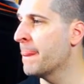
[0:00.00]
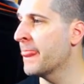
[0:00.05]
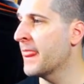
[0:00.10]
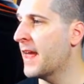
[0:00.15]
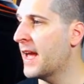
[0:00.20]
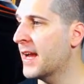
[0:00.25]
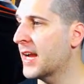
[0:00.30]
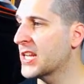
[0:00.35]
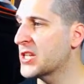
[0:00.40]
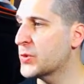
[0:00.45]

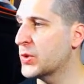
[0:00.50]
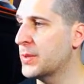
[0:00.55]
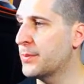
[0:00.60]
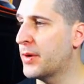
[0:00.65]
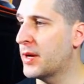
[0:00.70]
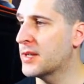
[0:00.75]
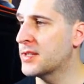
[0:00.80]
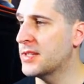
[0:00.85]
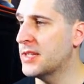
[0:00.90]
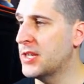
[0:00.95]
I got
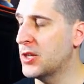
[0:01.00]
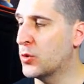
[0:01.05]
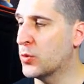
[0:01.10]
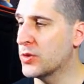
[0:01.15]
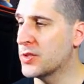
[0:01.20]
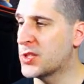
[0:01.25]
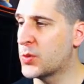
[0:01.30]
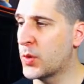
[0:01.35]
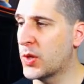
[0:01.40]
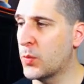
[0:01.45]
$20 equals
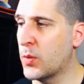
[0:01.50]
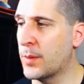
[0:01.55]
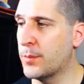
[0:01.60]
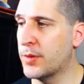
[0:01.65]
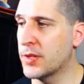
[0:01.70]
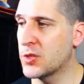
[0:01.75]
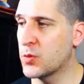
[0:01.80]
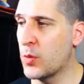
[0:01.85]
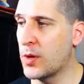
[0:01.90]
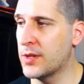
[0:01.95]
21
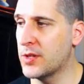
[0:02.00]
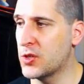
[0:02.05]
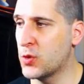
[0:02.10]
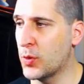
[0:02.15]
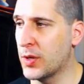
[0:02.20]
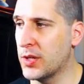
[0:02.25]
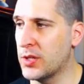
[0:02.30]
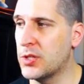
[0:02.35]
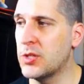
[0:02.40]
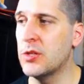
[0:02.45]
plus 1 is
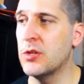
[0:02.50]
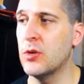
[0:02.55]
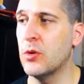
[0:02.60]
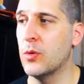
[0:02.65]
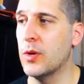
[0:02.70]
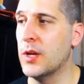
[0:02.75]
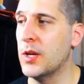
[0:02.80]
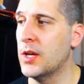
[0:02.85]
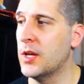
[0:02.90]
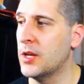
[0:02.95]
22.
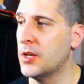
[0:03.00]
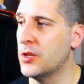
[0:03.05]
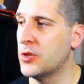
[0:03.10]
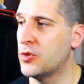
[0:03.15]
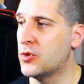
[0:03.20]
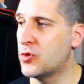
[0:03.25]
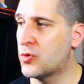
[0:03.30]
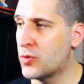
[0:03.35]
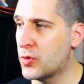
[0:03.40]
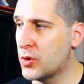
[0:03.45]

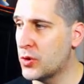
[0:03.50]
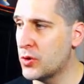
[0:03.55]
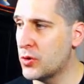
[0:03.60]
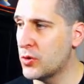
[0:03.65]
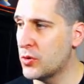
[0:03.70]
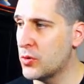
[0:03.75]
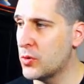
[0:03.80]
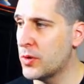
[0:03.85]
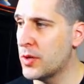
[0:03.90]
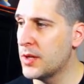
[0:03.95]

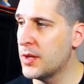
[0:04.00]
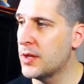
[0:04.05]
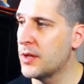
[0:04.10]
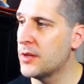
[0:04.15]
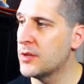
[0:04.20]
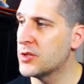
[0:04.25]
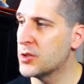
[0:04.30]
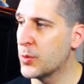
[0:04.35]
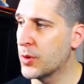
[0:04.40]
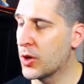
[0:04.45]
True.
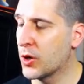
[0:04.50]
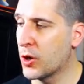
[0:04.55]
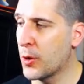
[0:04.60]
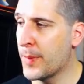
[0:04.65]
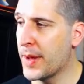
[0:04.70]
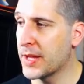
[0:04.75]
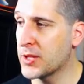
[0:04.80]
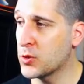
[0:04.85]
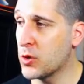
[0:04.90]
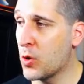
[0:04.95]
So we're going to go
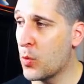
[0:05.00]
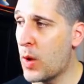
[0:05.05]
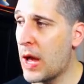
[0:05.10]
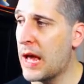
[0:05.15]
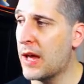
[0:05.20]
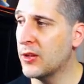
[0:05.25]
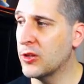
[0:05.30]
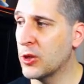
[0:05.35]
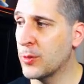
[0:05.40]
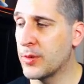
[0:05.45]
back to our
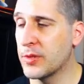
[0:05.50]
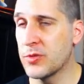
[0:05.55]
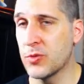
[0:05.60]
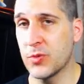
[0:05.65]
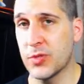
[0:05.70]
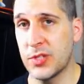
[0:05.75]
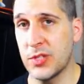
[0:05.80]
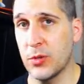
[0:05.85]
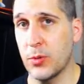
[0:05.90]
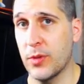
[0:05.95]
while loop because we're
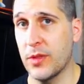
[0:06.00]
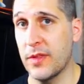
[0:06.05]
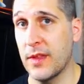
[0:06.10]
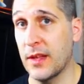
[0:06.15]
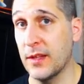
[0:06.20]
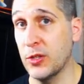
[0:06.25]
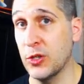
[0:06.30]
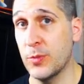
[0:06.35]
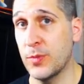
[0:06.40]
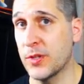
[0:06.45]
still within that
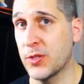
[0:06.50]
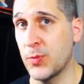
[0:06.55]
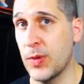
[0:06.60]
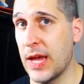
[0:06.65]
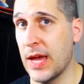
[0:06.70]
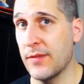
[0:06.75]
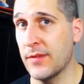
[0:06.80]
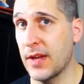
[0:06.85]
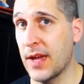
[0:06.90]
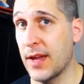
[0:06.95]
loop because we
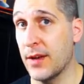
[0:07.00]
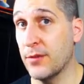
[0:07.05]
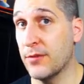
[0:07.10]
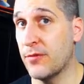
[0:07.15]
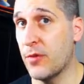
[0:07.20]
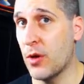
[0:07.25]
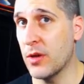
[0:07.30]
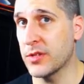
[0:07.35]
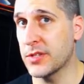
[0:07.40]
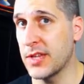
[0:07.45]
haven't gotten a
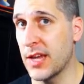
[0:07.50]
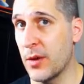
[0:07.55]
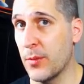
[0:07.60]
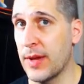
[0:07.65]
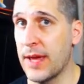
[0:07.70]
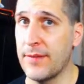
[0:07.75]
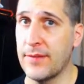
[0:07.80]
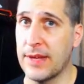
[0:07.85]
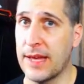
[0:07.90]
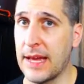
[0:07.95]
false yet. We
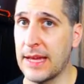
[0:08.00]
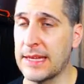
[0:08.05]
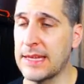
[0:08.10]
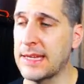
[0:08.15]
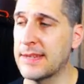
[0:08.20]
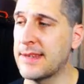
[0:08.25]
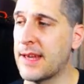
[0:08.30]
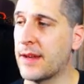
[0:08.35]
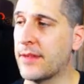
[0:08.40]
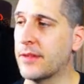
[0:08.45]
haven't gotten
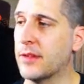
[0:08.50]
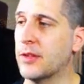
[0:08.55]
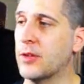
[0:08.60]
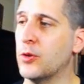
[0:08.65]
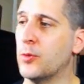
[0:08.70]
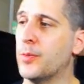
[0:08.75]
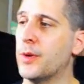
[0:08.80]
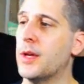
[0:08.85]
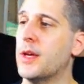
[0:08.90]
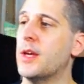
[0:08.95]
kicked out of the
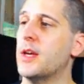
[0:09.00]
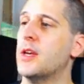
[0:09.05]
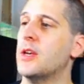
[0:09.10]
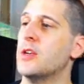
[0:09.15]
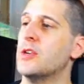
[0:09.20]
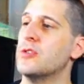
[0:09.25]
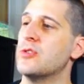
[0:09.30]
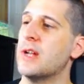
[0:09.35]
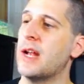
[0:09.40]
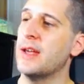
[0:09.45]
loop.
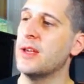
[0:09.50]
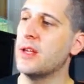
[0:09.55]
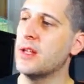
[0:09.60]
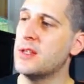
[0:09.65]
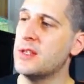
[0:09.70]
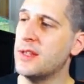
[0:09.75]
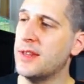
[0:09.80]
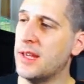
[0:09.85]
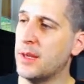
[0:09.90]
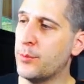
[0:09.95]
So now you can
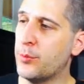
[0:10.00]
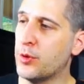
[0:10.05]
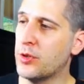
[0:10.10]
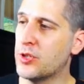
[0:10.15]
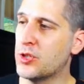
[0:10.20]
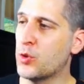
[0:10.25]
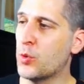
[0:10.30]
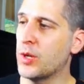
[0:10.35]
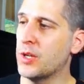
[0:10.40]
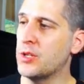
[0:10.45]
see the input is
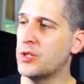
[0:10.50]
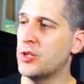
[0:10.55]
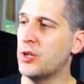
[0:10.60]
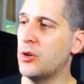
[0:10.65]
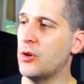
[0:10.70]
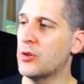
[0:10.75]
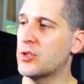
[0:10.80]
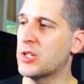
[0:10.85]
22.